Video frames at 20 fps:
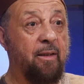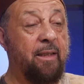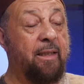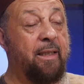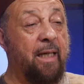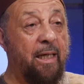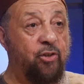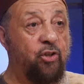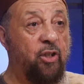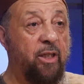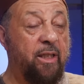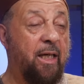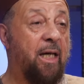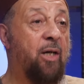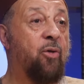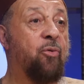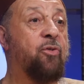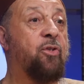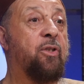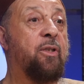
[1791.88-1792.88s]
gushing
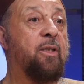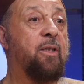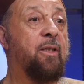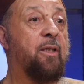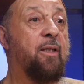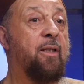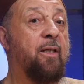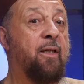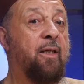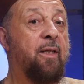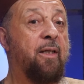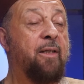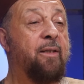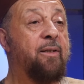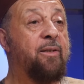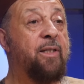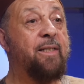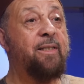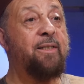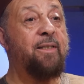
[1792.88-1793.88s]
out,
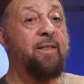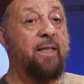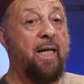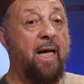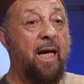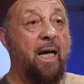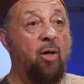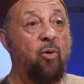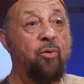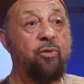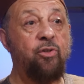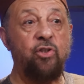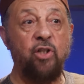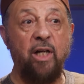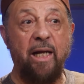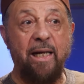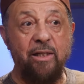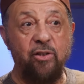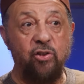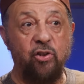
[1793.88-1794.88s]
this now
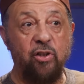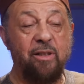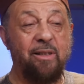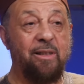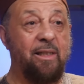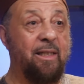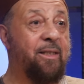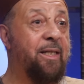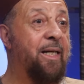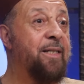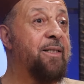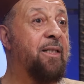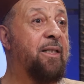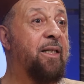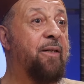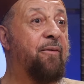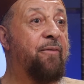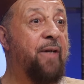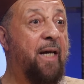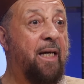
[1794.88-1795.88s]
changes the
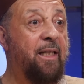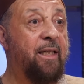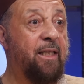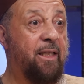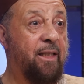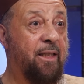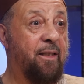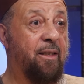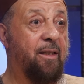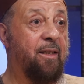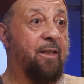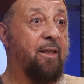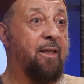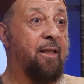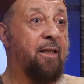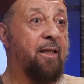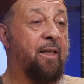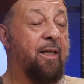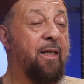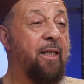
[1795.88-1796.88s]
desolate valley
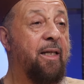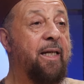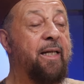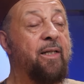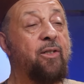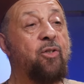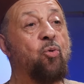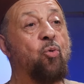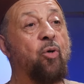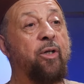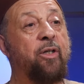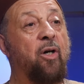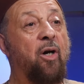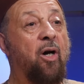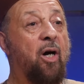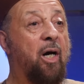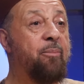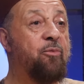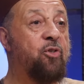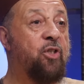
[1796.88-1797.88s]
into an
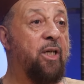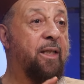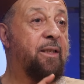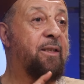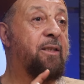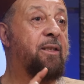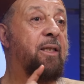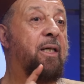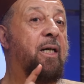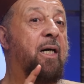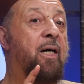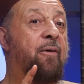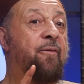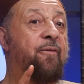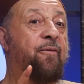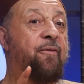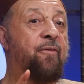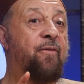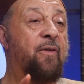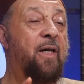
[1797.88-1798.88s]
object
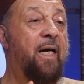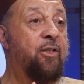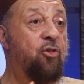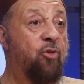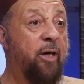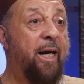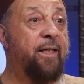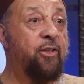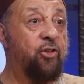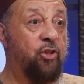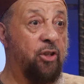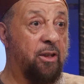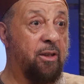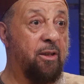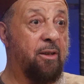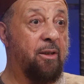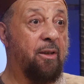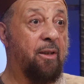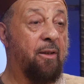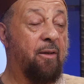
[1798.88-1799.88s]
of attraction
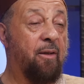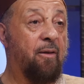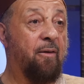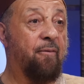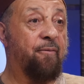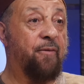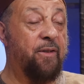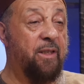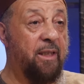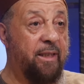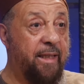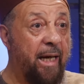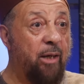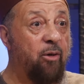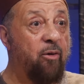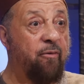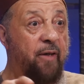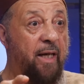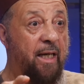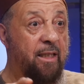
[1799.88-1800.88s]
for the
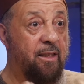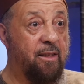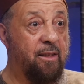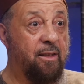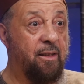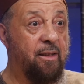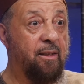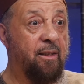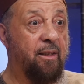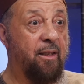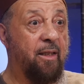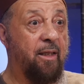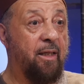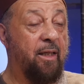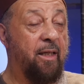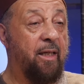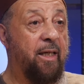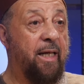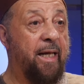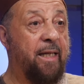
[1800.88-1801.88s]
caravans.
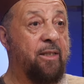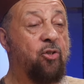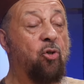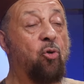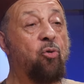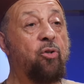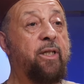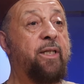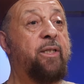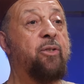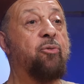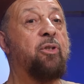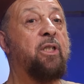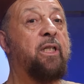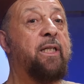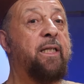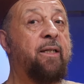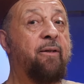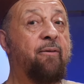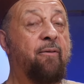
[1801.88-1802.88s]
And so
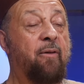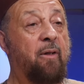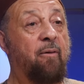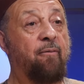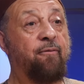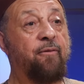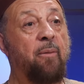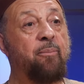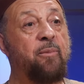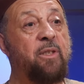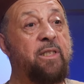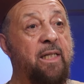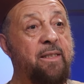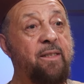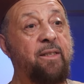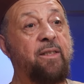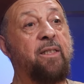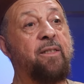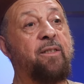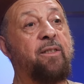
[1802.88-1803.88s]
literally, from
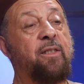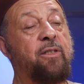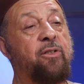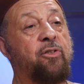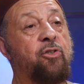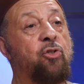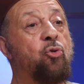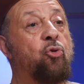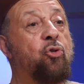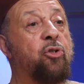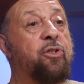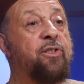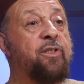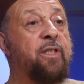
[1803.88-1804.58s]
distances, you could